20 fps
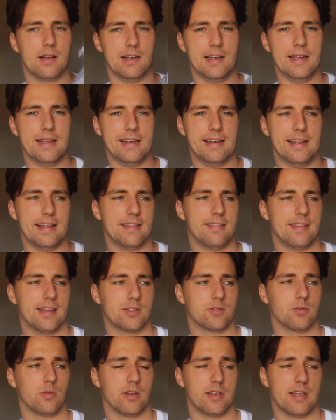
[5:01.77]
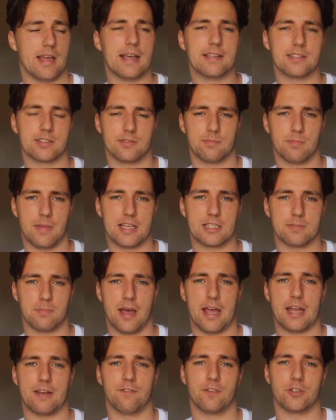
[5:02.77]
Clearly this one is
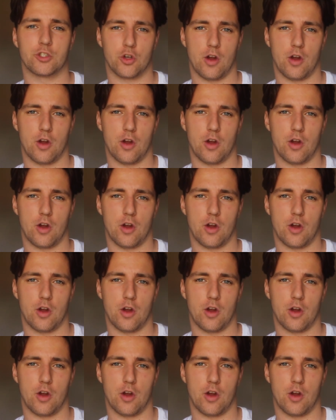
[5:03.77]
made for